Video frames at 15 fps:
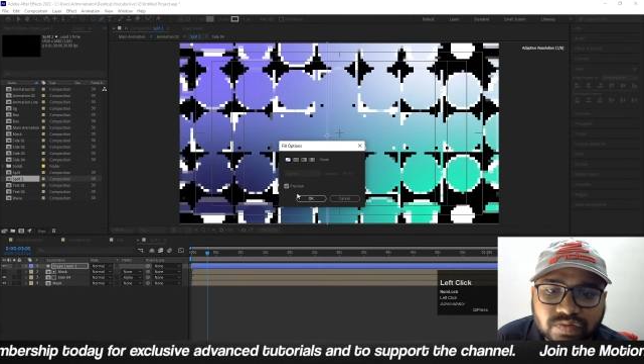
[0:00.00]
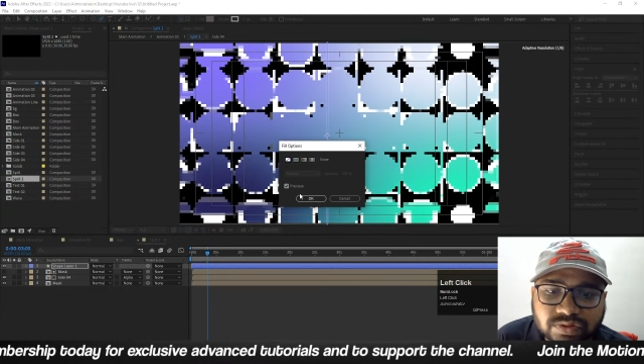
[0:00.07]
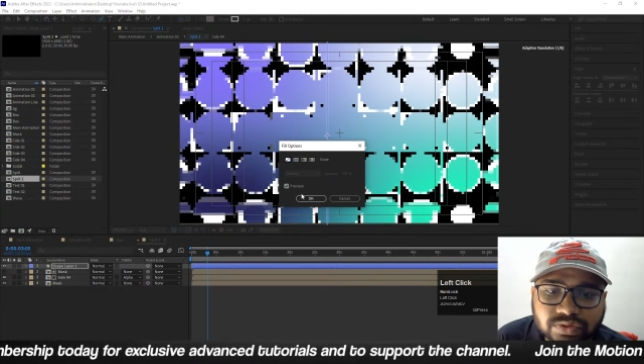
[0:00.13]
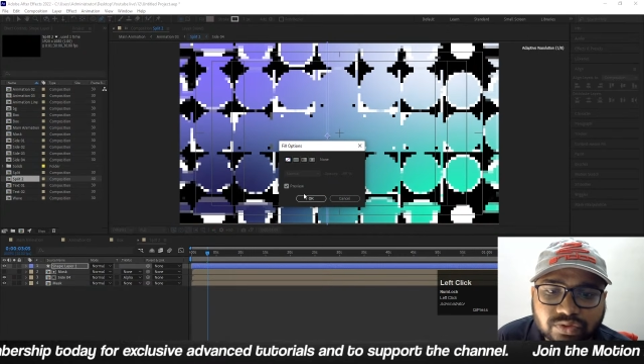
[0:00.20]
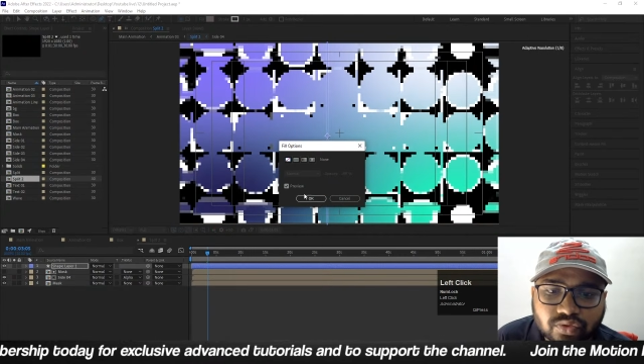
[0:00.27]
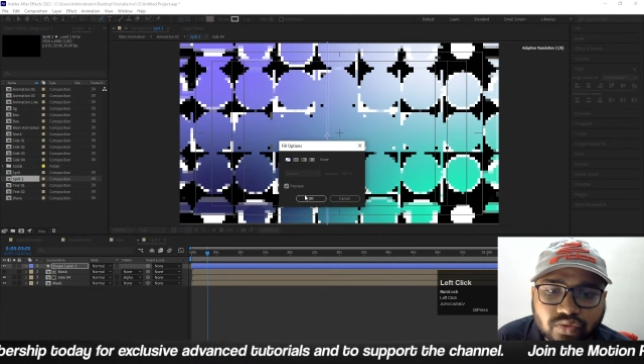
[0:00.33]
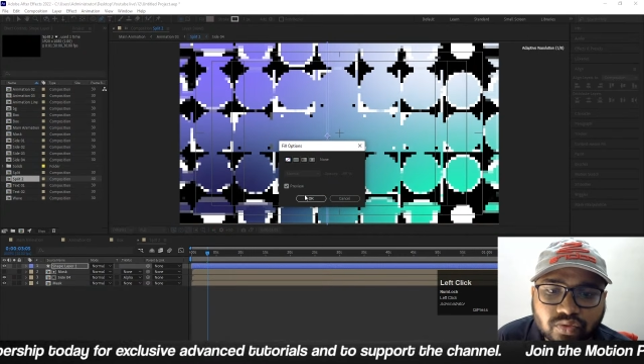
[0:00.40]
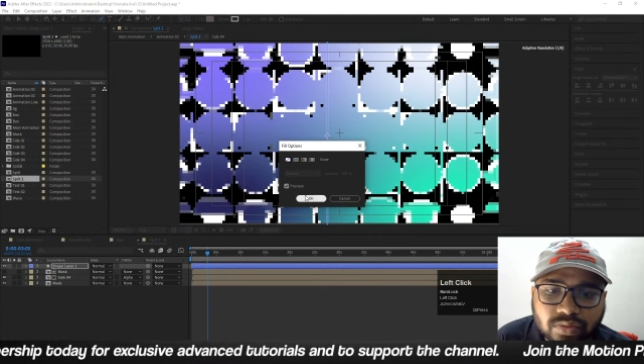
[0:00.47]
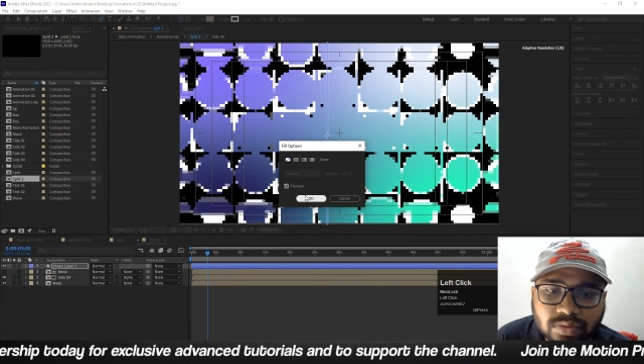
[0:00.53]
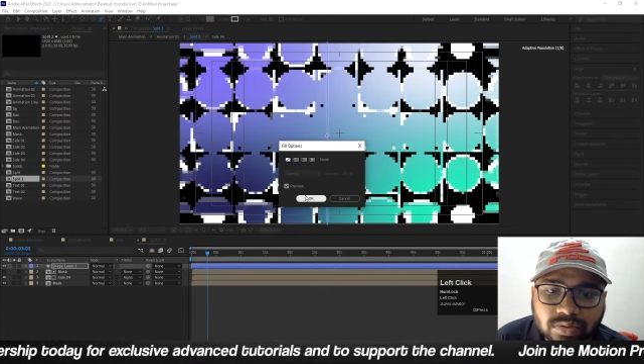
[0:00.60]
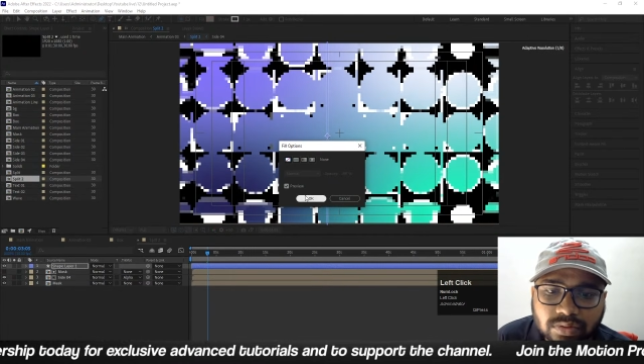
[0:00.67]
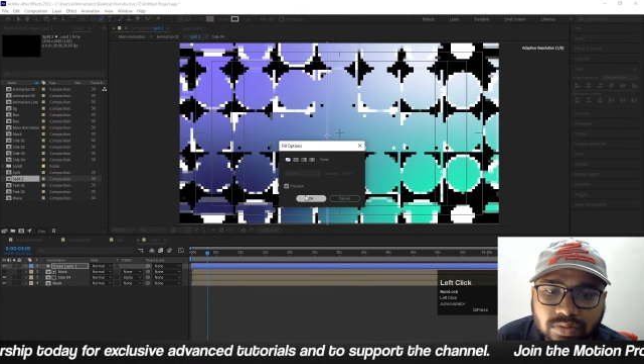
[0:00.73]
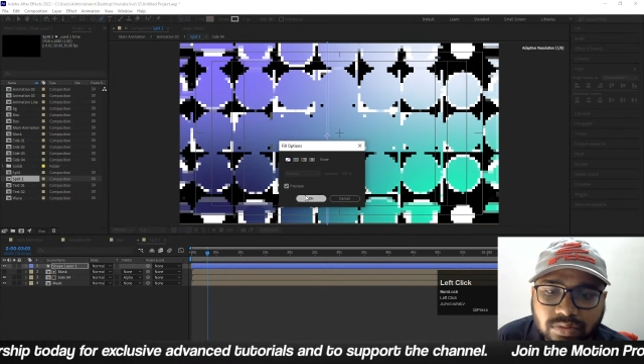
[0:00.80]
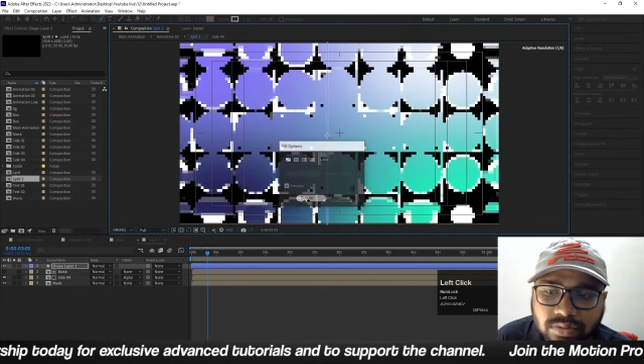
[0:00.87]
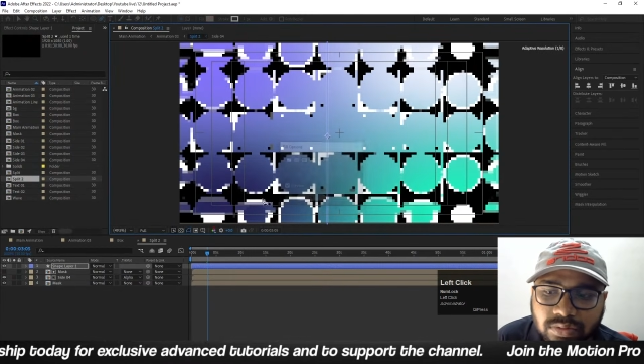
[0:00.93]
stroke
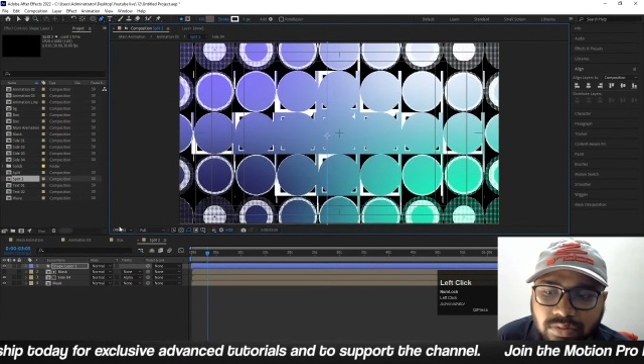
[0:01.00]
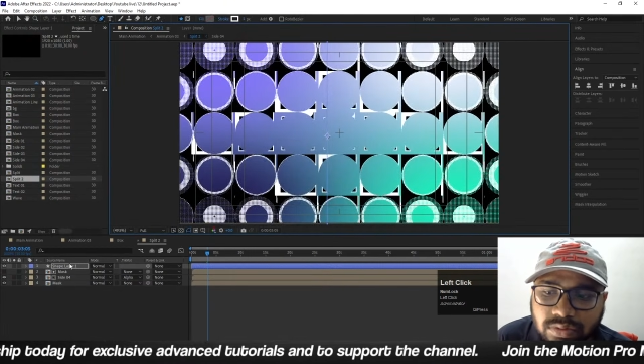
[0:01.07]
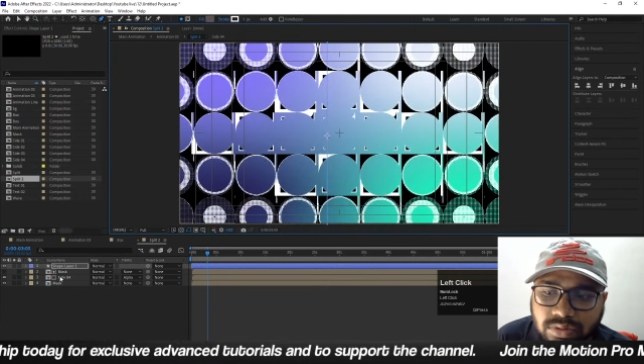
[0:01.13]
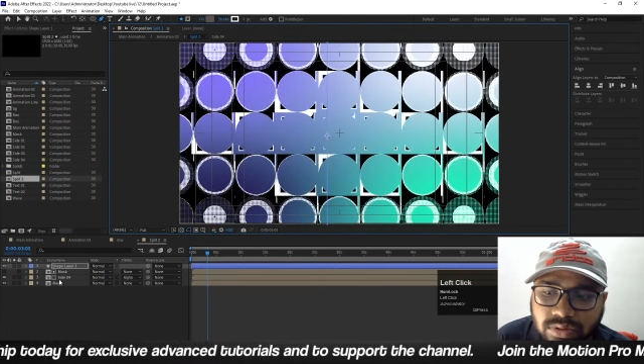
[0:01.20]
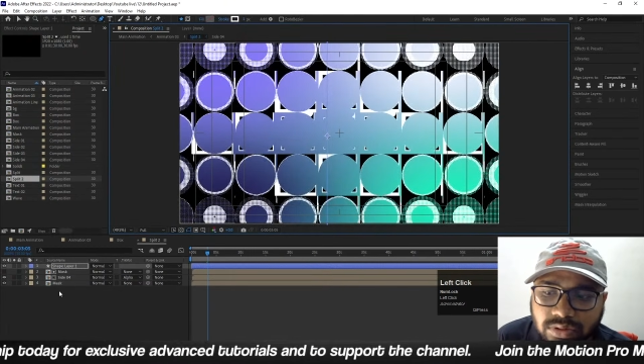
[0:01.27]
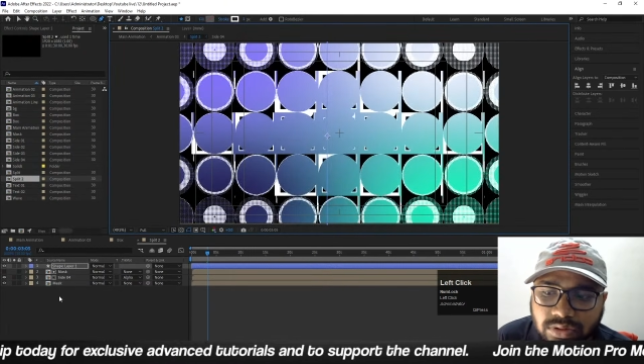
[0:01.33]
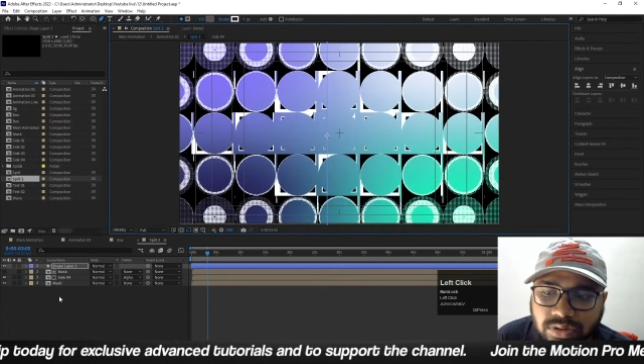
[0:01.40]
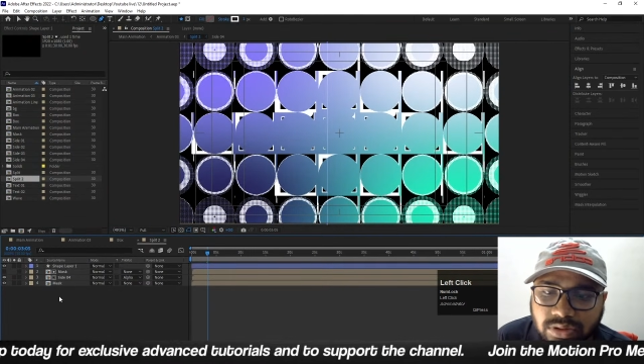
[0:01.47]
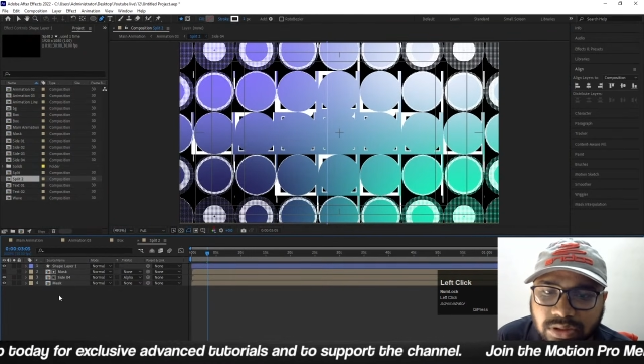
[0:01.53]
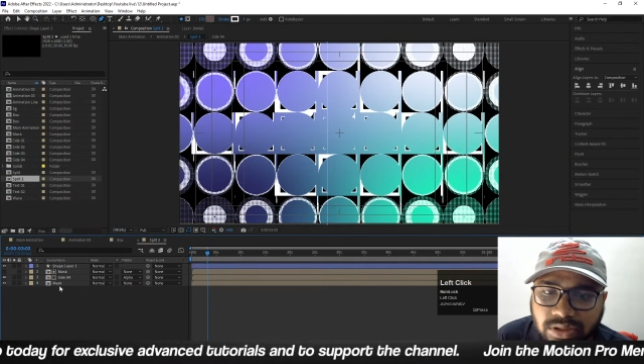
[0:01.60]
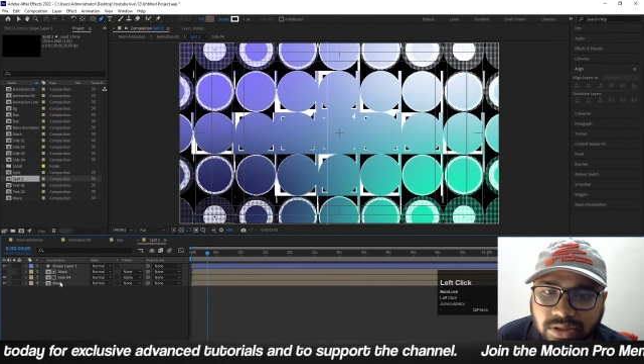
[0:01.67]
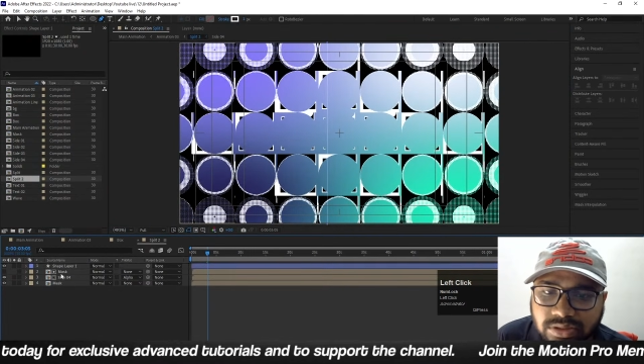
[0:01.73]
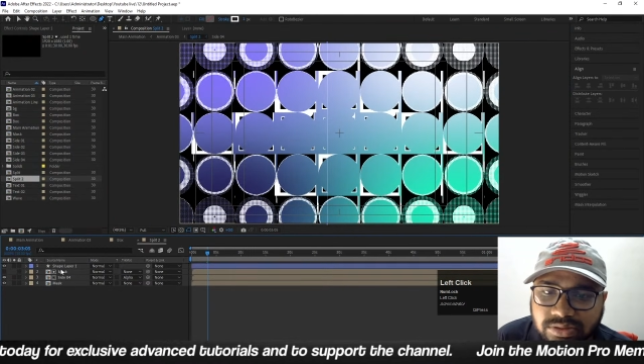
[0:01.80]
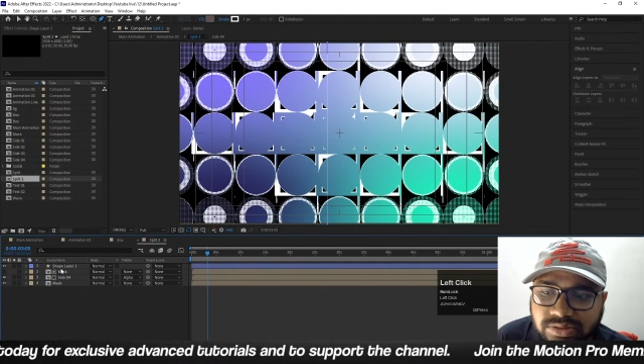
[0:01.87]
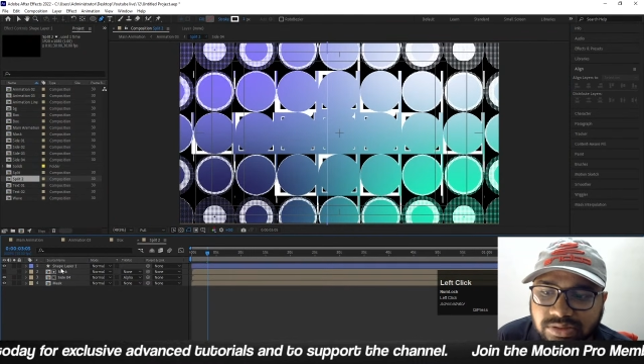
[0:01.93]

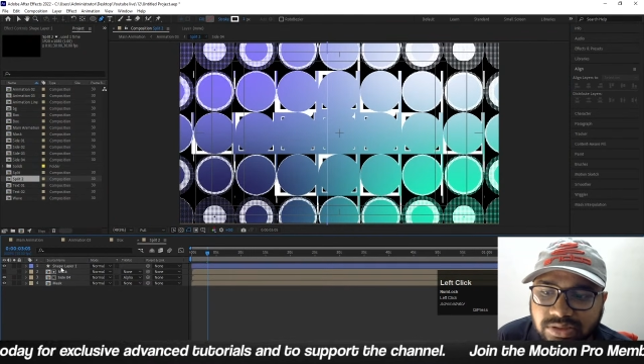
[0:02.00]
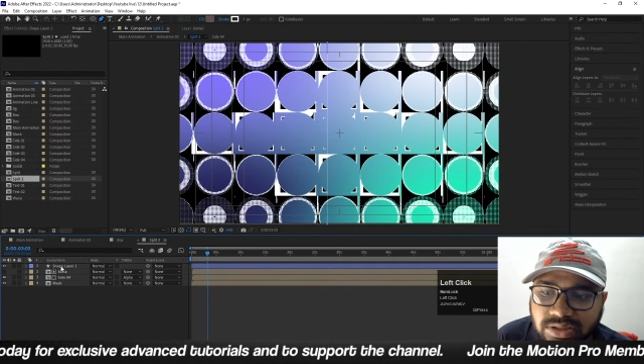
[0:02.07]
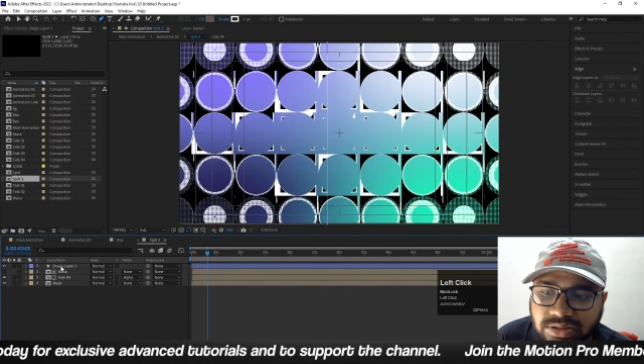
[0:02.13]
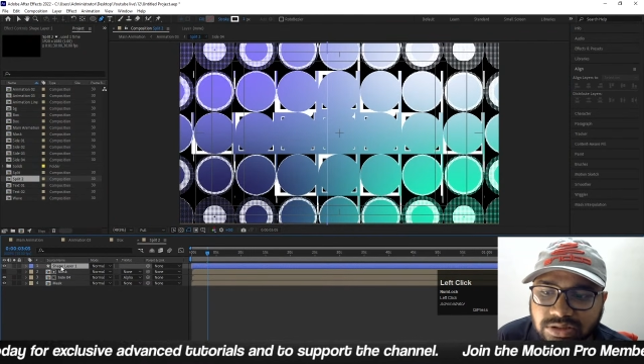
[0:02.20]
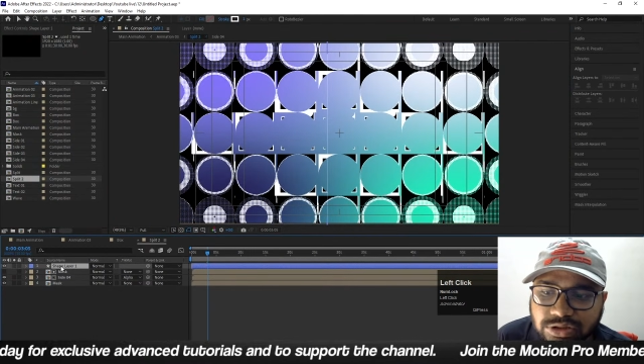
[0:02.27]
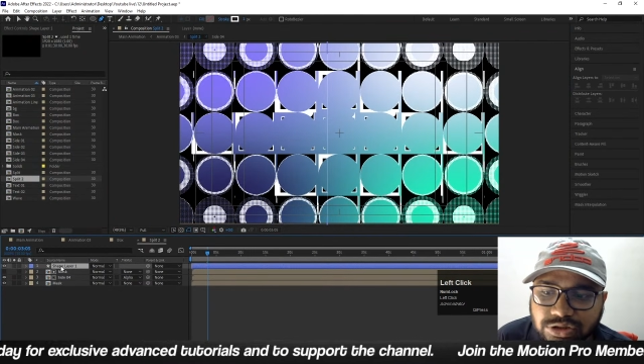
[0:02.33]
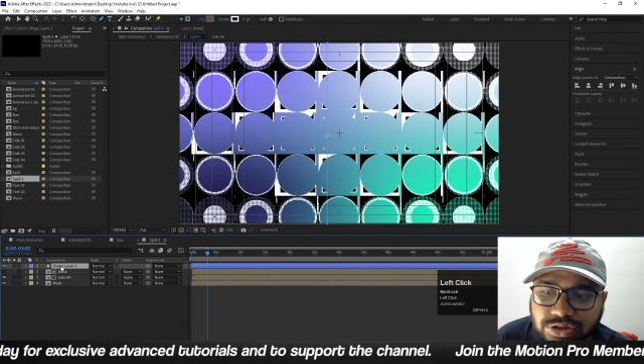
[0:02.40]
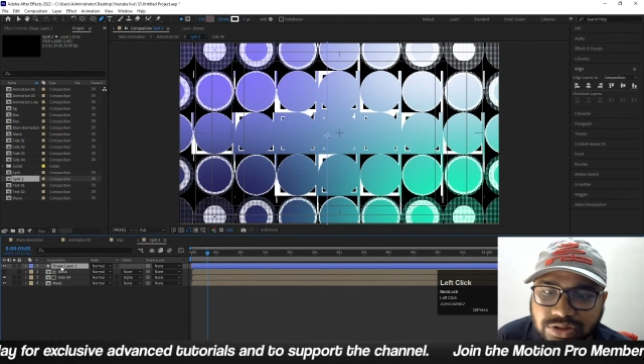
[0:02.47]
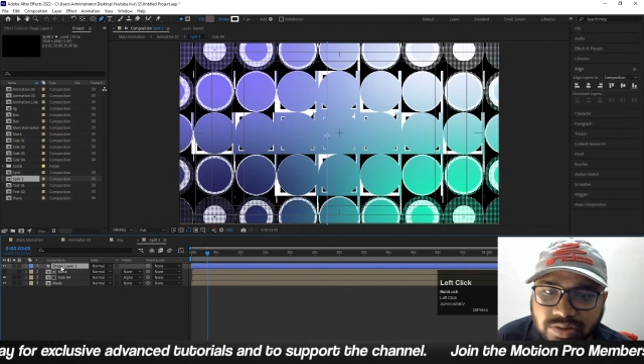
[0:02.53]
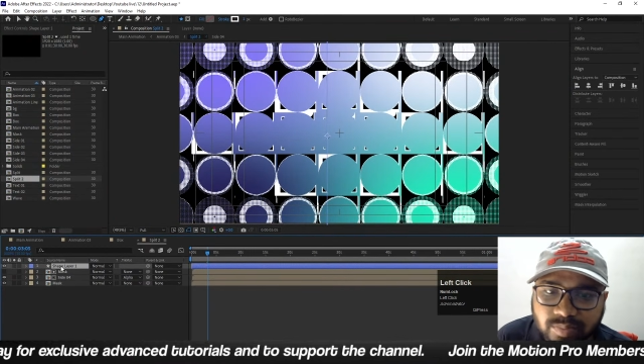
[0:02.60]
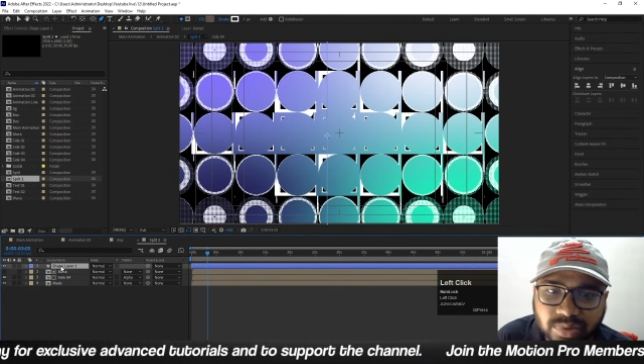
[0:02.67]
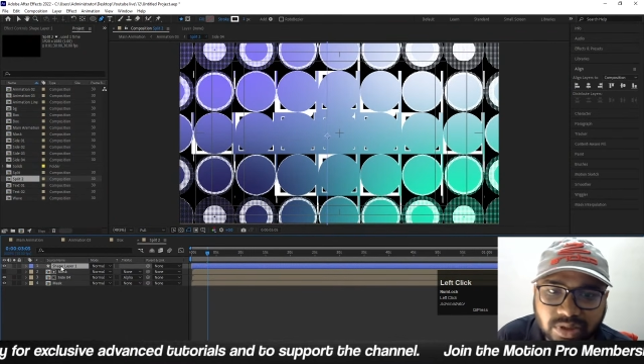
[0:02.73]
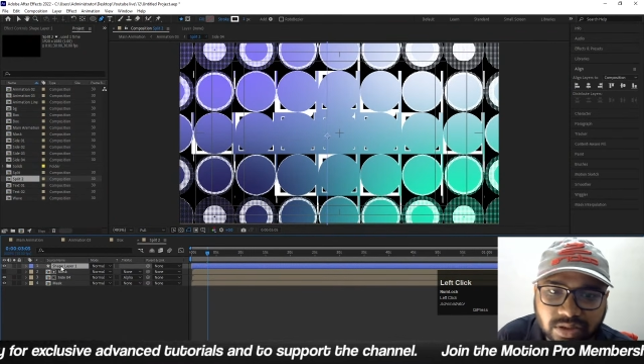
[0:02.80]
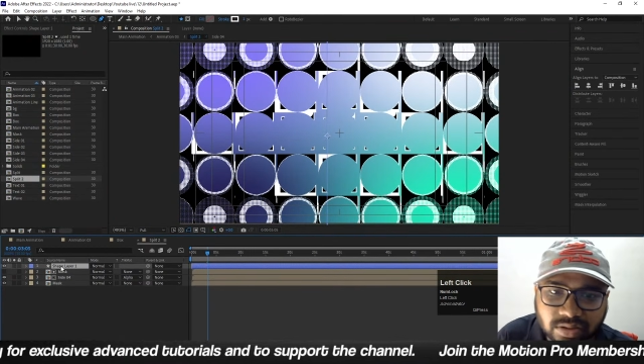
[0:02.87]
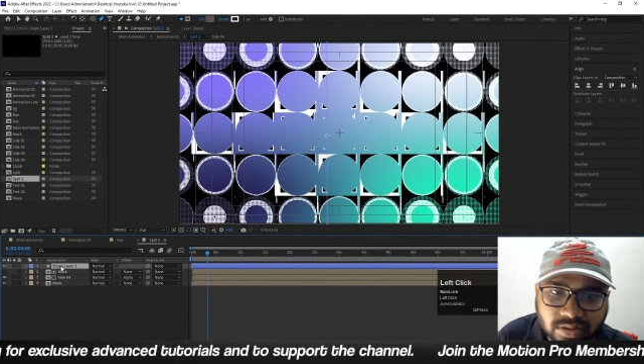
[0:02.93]
and select the shape layer